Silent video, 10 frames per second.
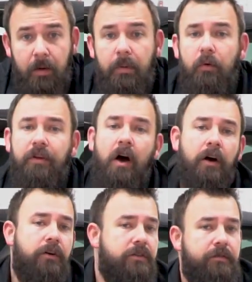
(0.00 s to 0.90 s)
but with
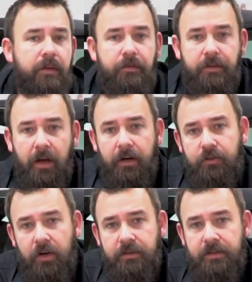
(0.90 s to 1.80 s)
hundreds of different tire
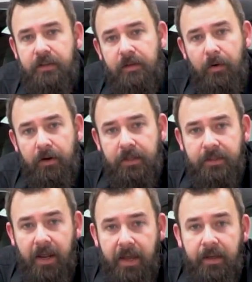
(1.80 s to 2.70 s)
dressings on the market
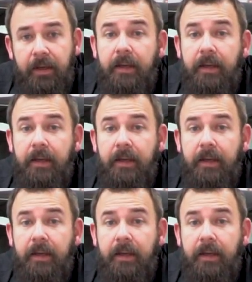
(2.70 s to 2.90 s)
today,